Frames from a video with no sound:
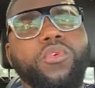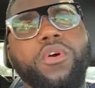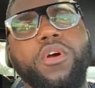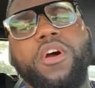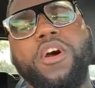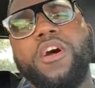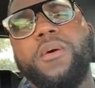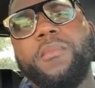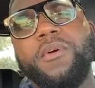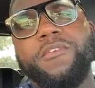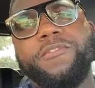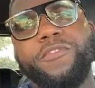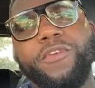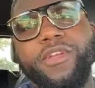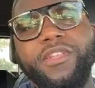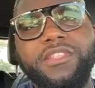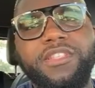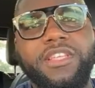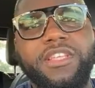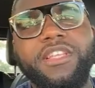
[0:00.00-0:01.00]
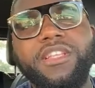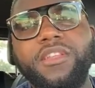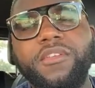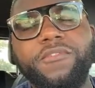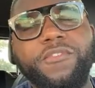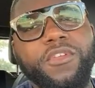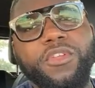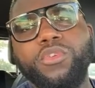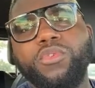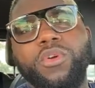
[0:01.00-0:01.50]
all my friends
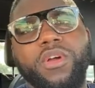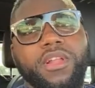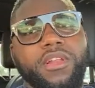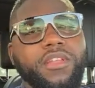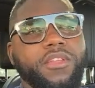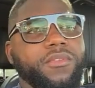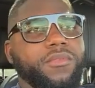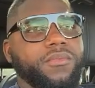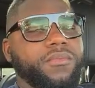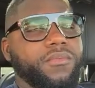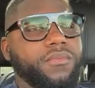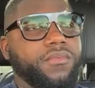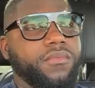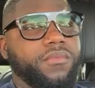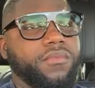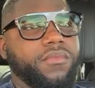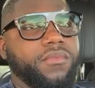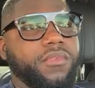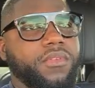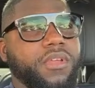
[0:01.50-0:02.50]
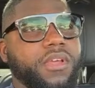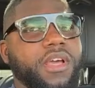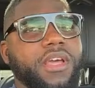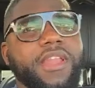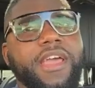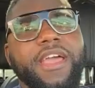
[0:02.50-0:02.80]
individually, and